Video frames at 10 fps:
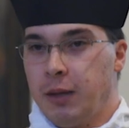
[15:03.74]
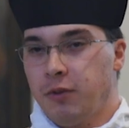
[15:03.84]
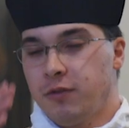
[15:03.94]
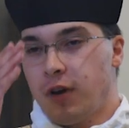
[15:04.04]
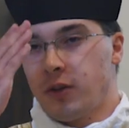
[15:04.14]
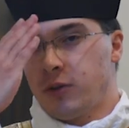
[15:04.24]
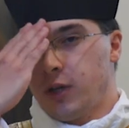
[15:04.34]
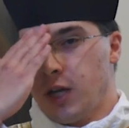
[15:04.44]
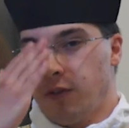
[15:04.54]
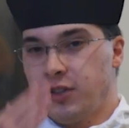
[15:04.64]
name of the Father,
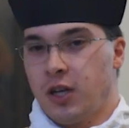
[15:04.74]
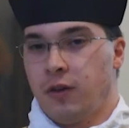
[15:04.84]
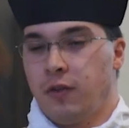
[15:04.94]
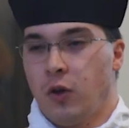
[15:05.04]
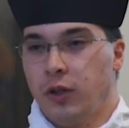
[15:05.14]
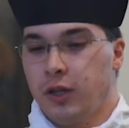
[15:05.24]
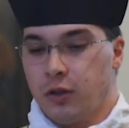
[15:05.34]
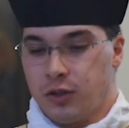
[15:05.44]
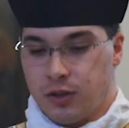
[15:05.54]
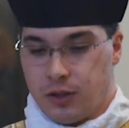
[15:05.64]
and of the Son, and of the Holy
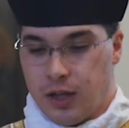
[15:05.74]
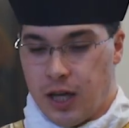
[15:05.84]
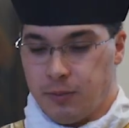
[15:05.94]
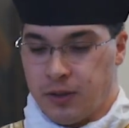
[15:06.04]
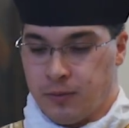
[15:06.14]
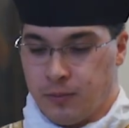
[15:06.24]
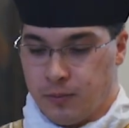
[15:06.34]
Ghost, amen.